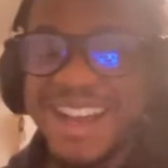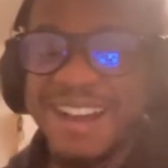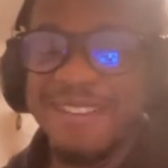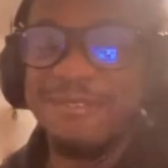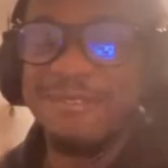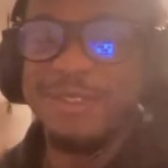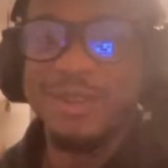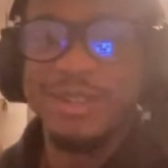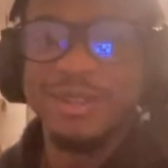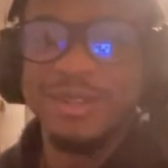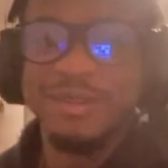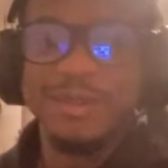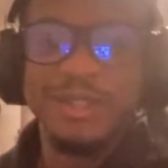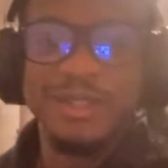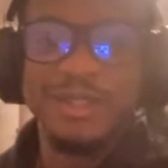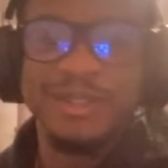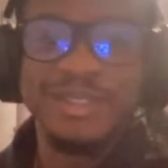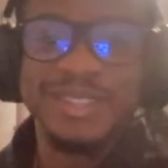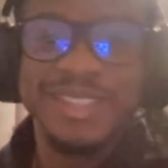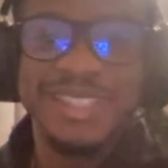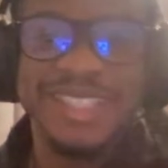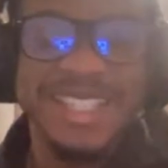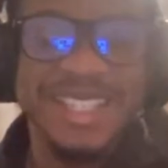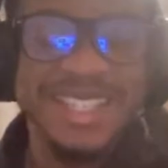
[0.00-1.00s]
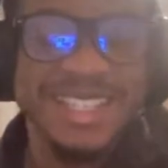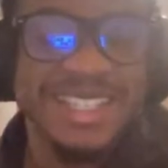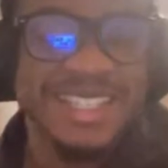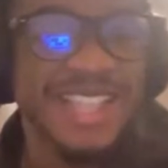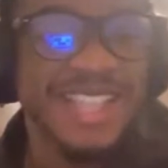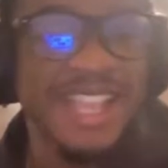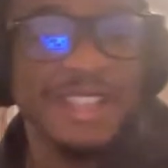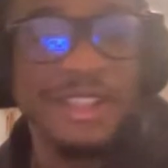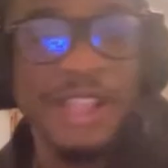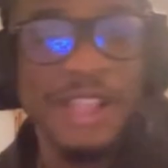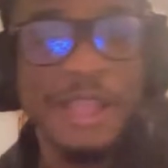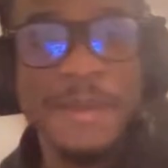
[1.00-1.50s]
feel them though.
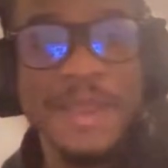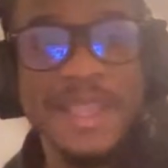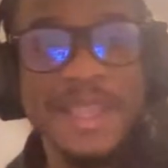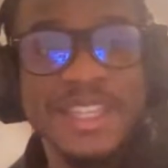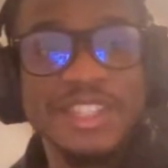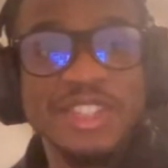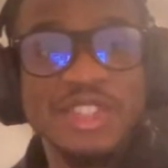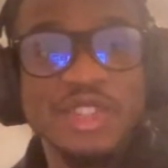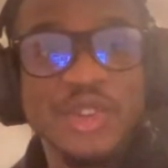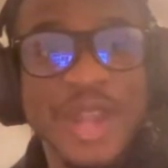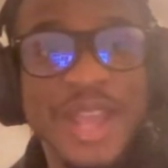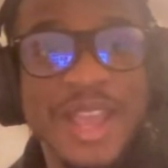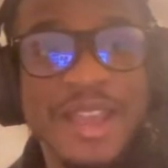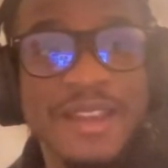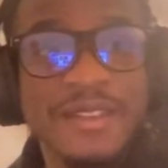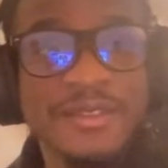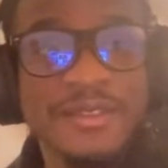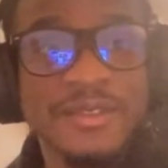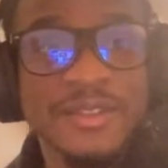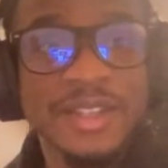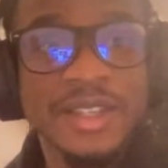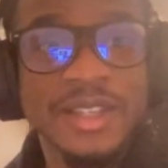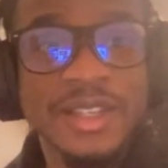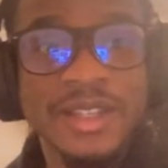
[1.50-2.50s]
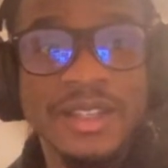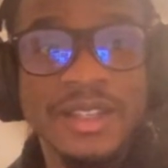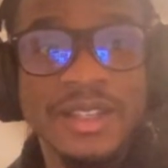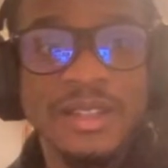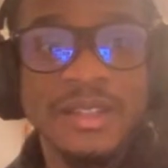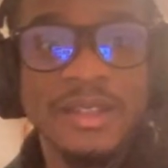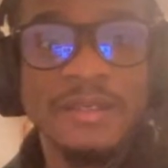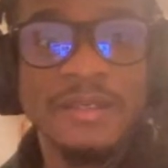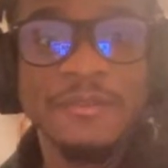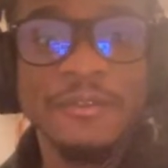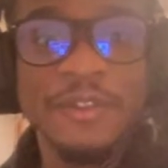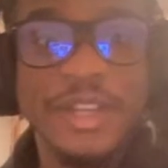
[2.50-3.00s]
They making draft
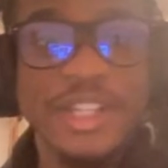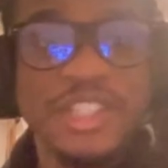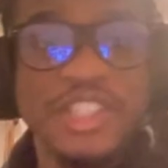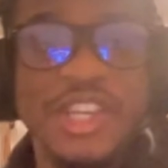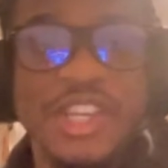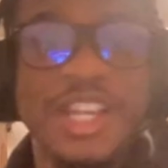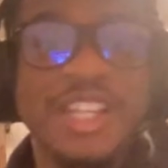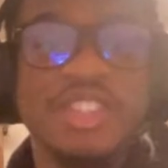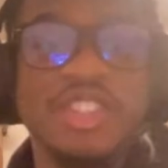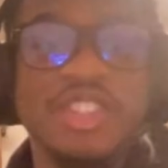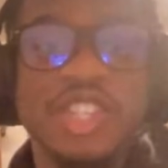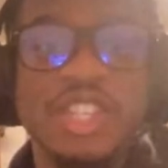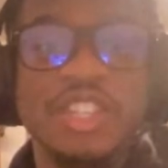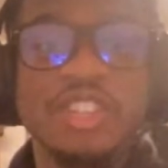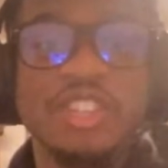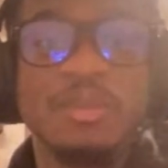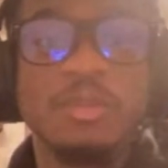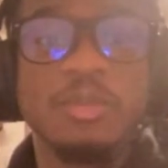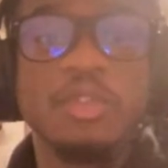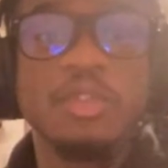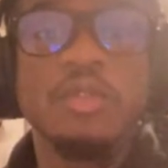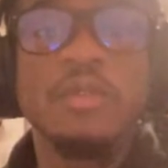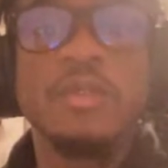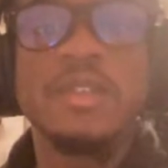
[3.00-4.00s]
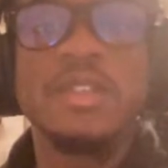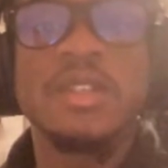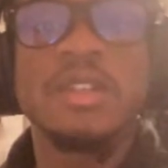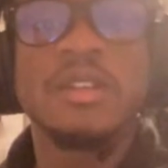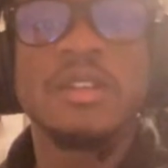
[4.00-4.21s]
franchise changing moves.